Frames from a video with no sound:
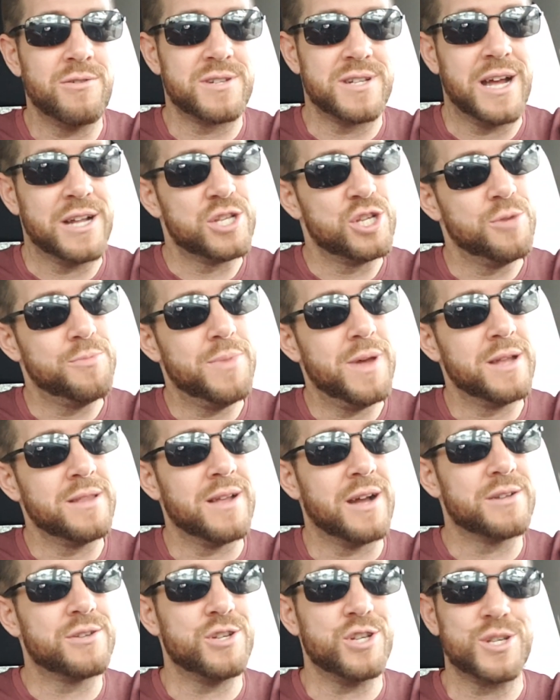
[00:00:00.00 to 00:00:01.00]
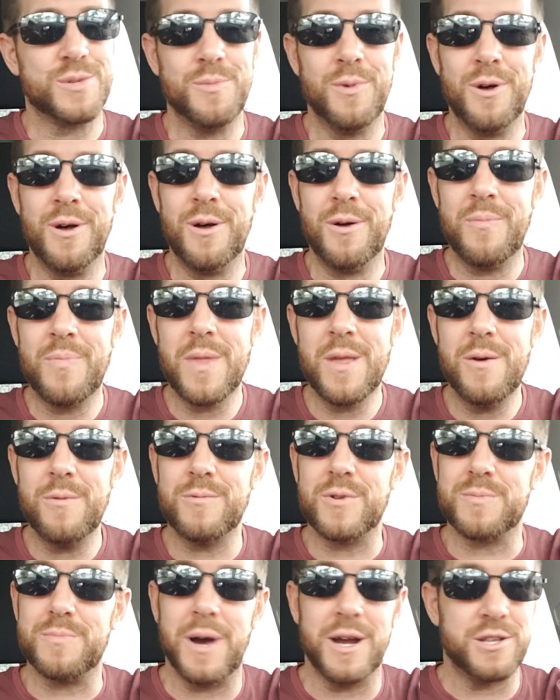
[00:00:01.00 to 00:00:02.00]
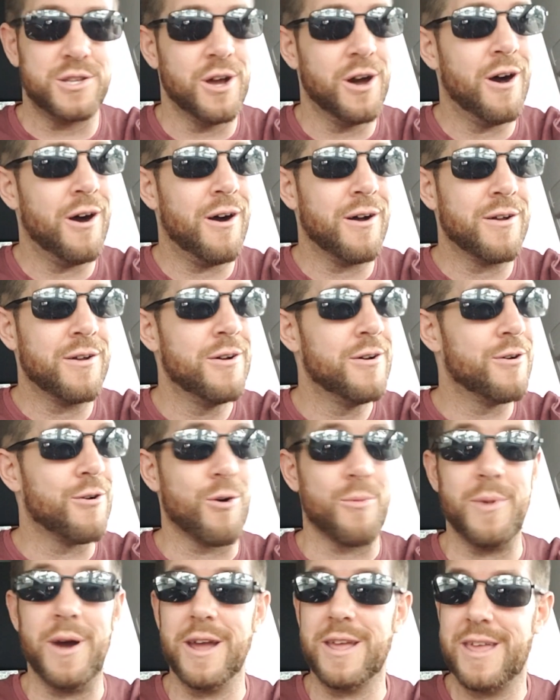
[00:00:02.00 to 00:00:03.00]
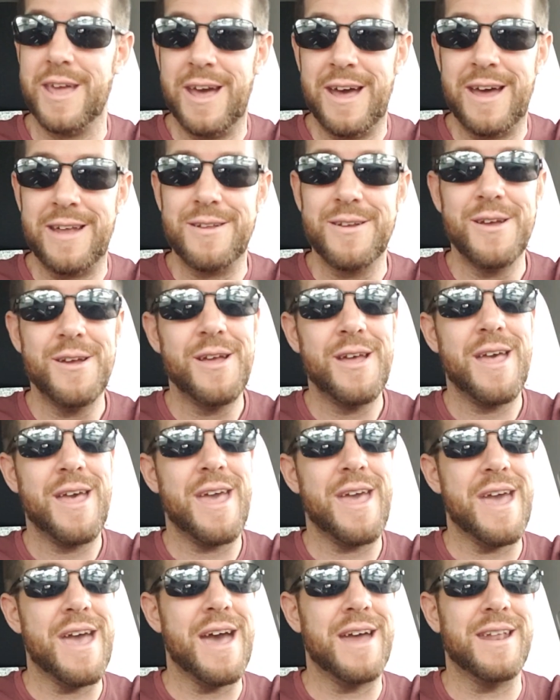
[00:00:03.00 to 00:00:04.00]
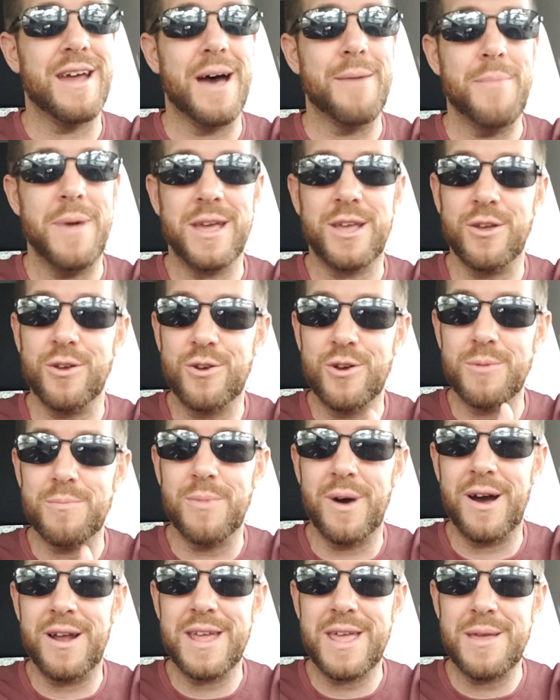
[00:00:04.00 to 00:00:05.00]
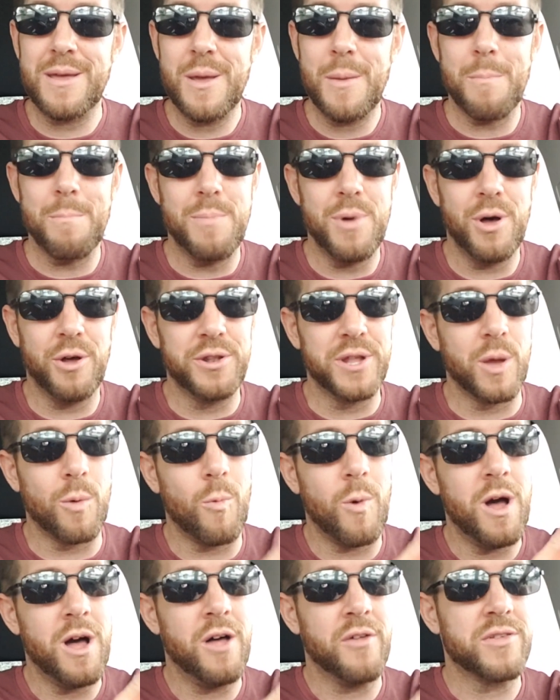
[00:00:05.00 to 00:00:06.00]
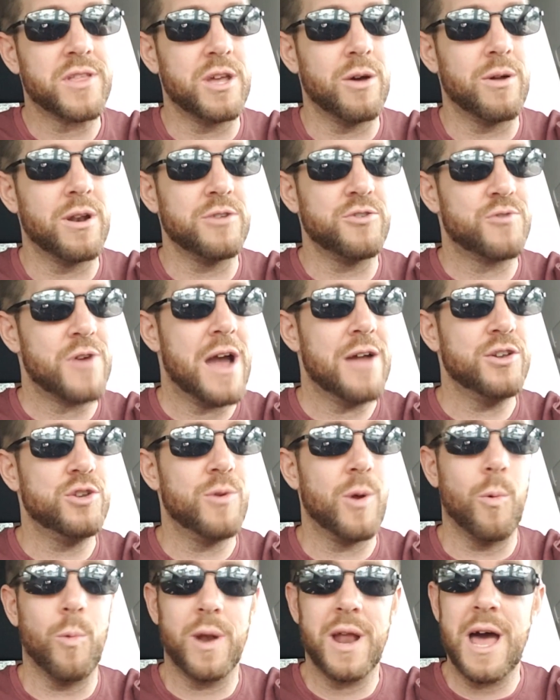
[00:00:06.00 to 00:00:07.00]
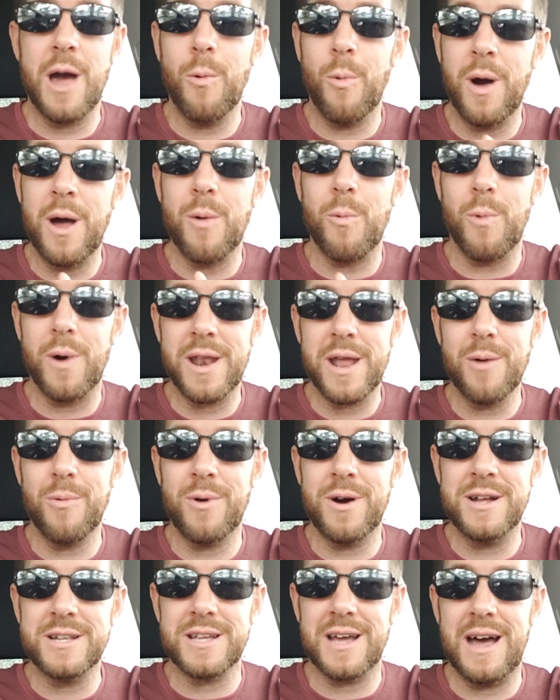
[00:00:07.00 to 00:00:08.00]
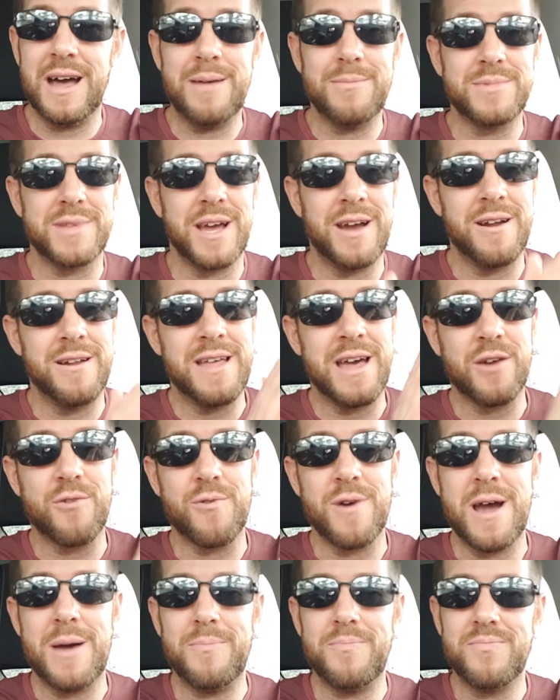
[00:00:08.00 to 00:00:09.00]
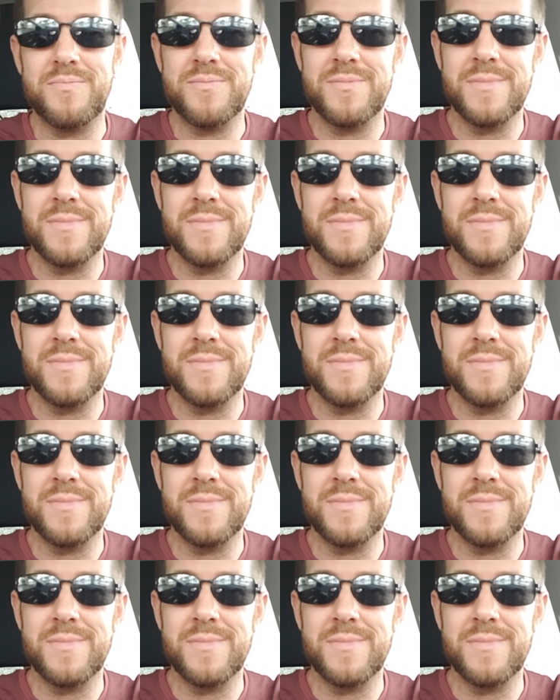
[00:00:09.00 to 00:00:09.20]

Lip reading: It's not too big, not too small, with my dog or my cat, and I'm making good money, building wealth, going doing what I want when I want. I'm tired of that crap.